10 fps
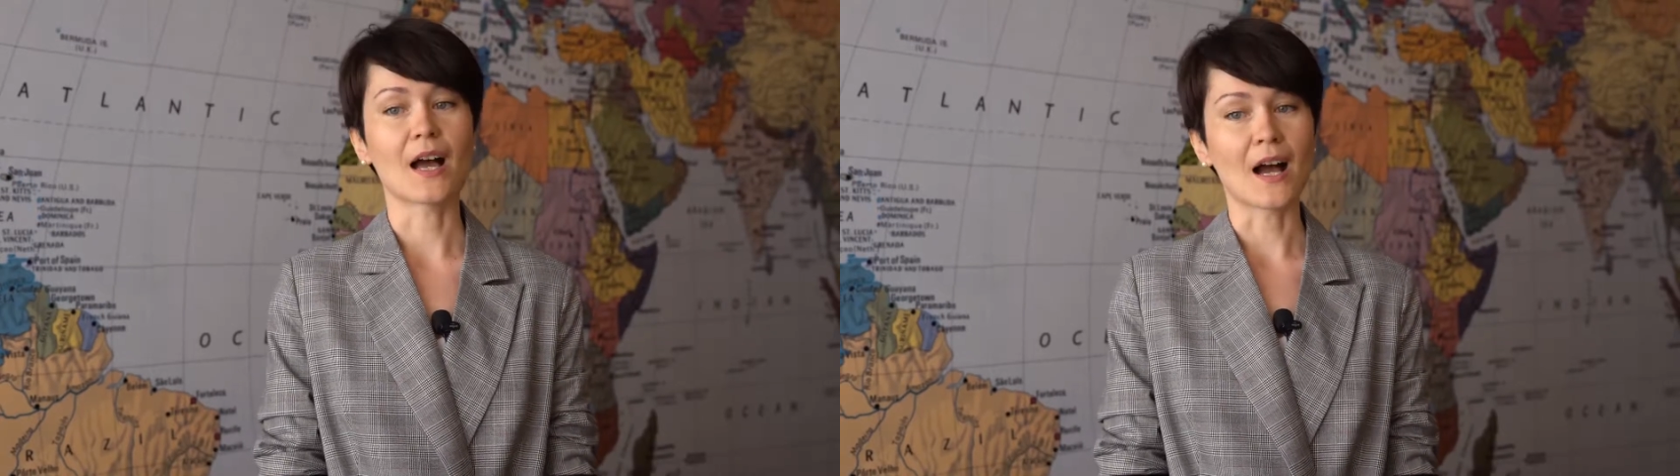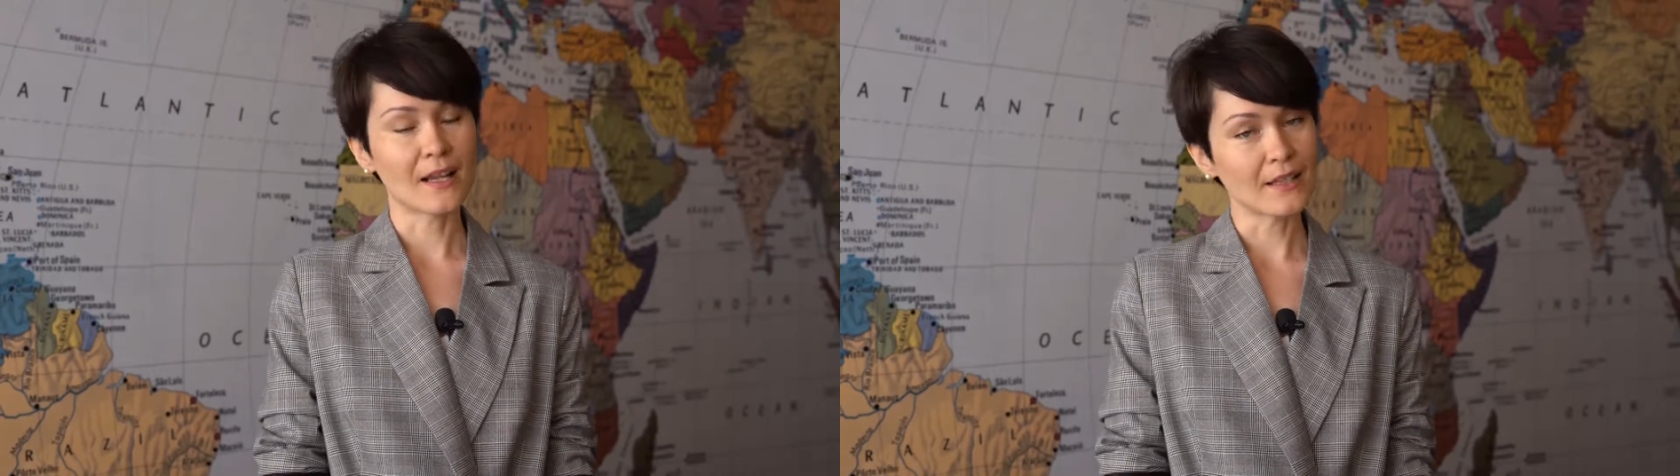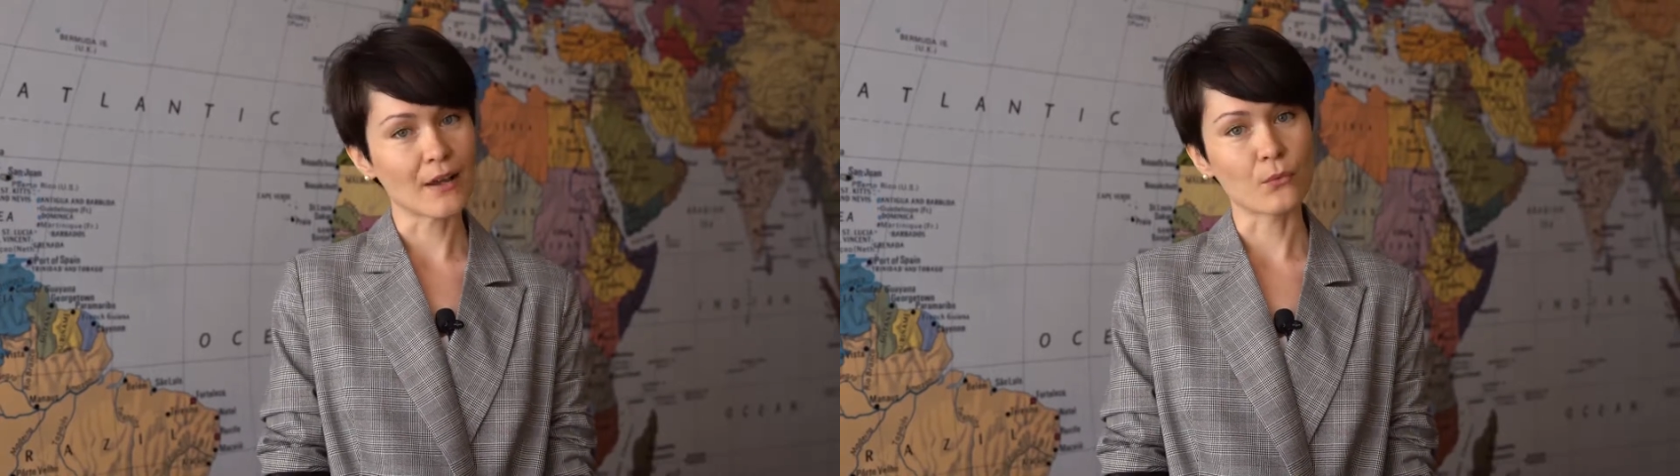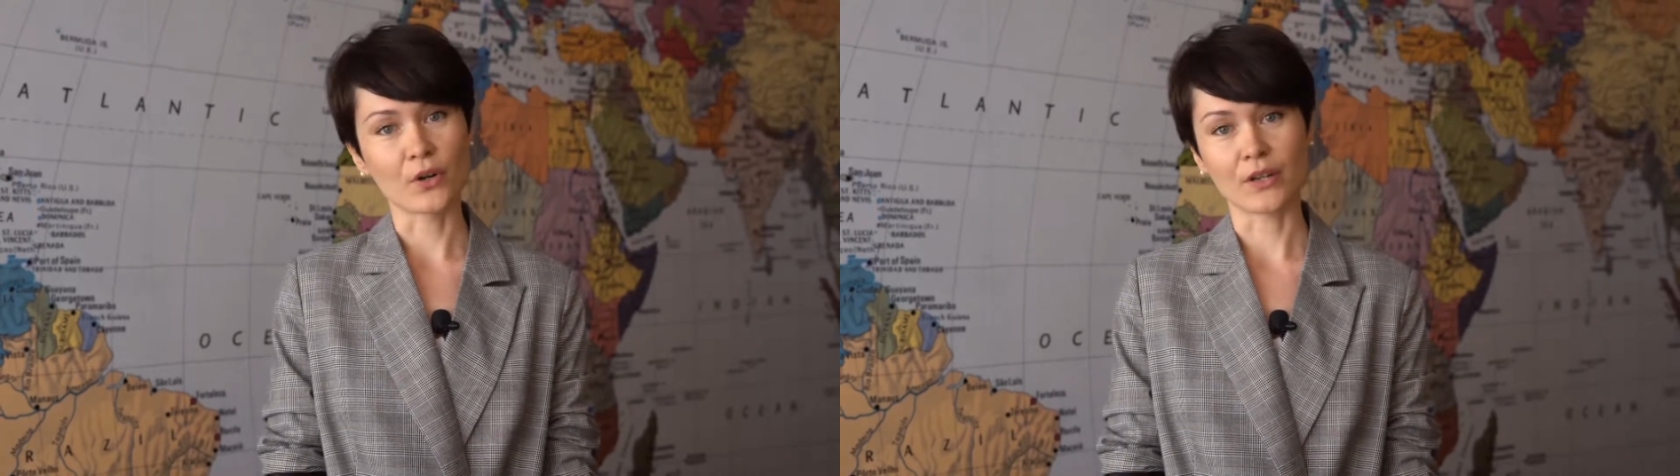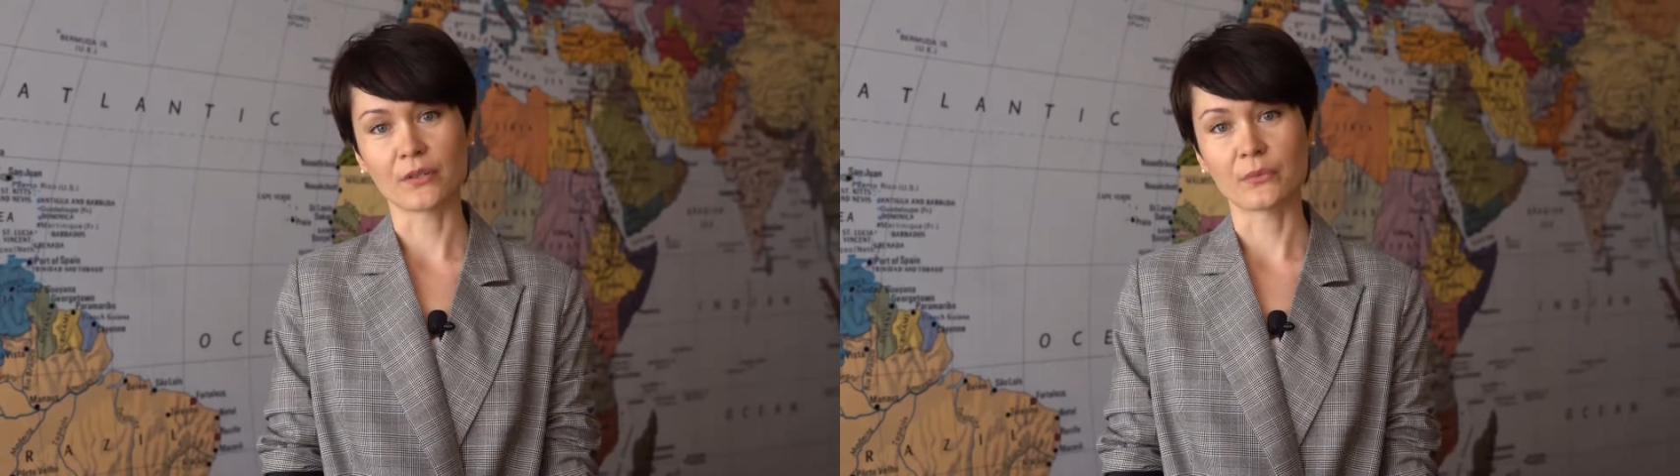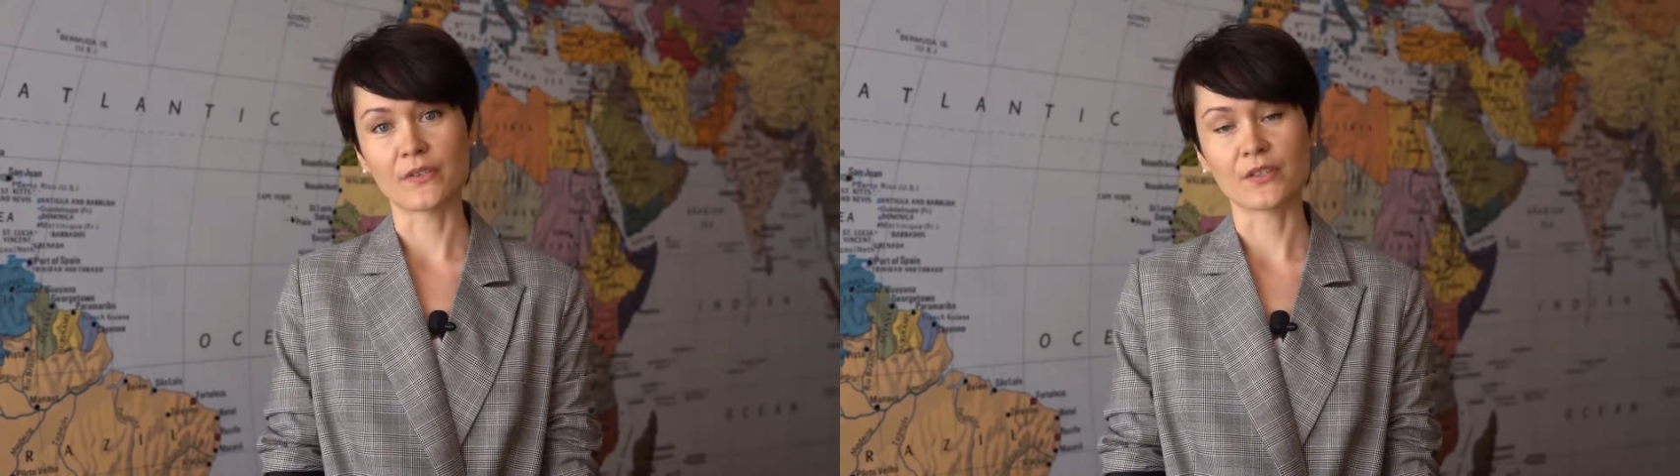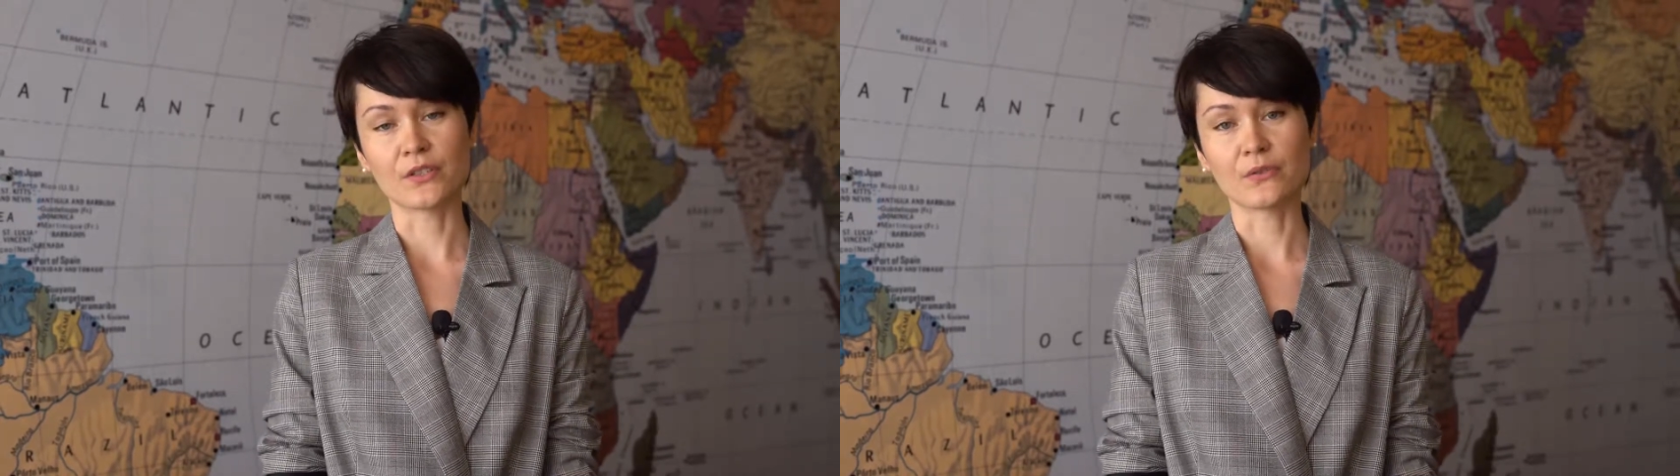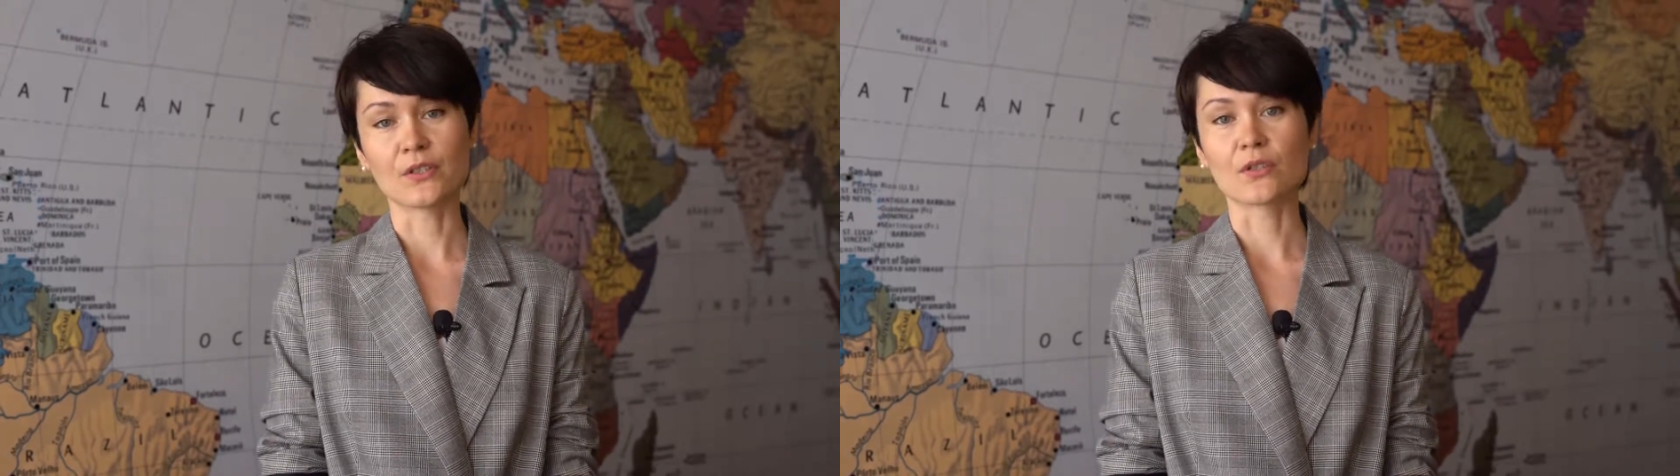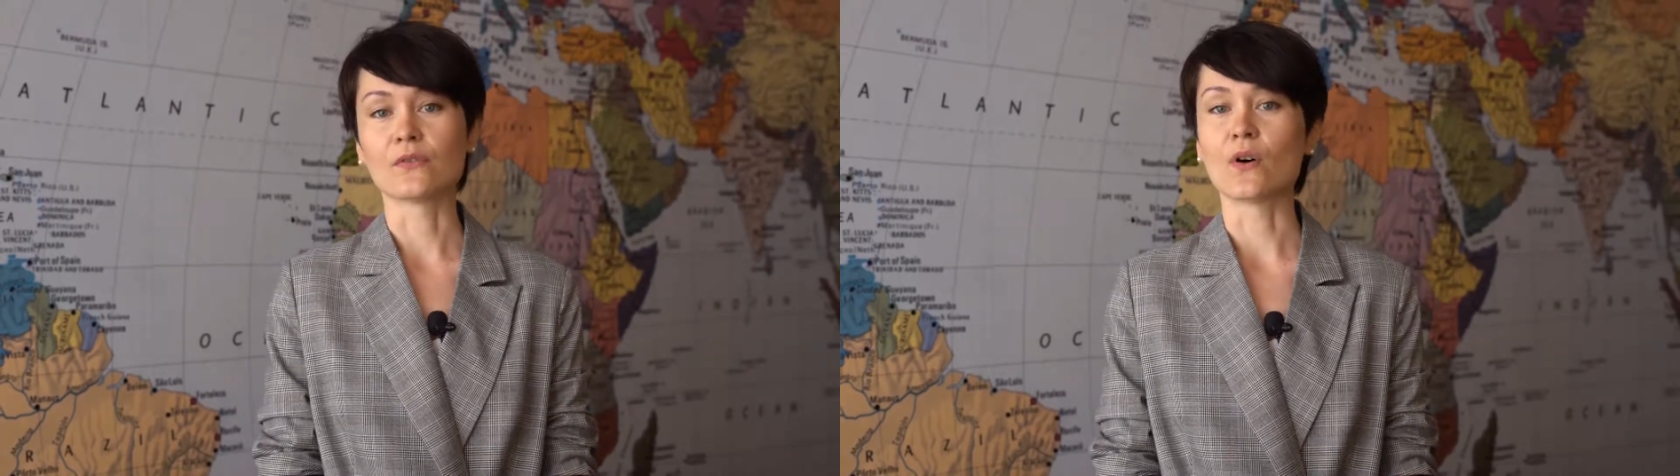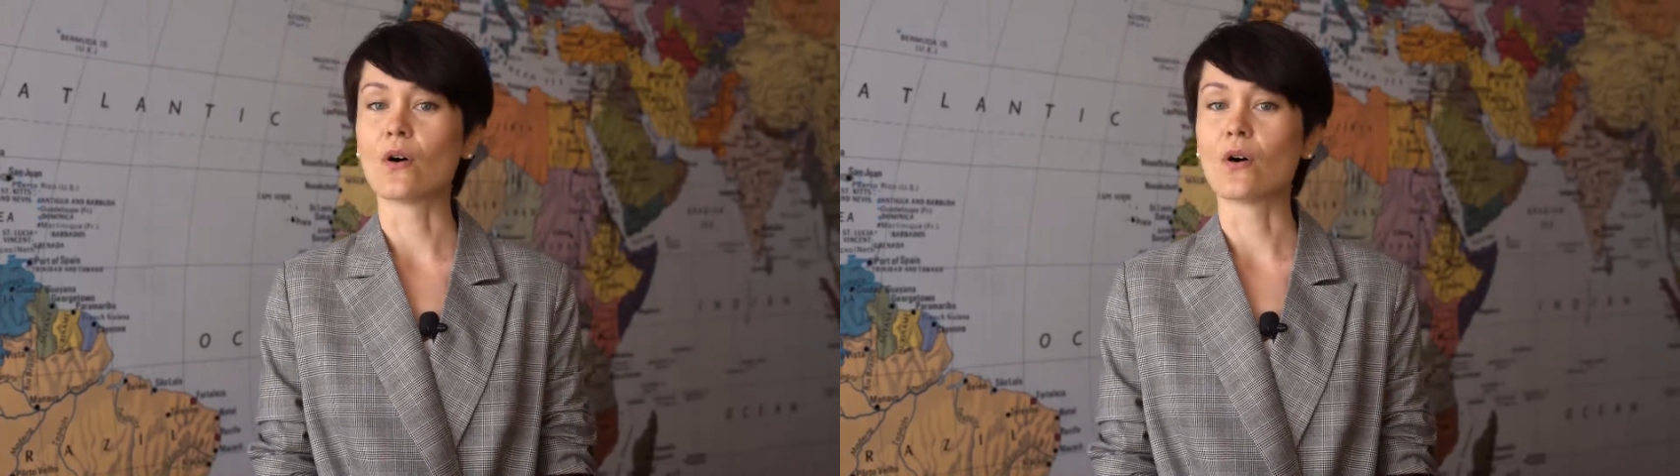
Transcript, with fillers: I like working with students of